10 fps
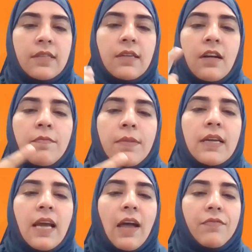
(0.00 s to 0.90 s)
The
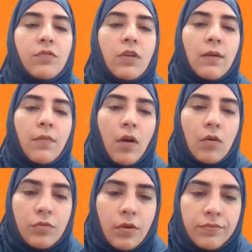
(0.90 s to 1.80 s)
government have to come
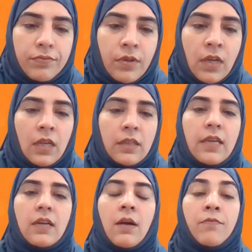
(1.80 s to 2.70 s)
out of
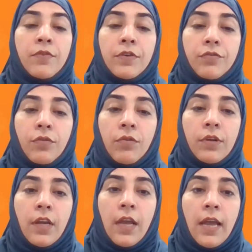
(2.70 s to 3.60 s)
their comfort
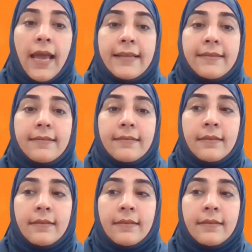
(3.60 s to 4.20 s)
zone and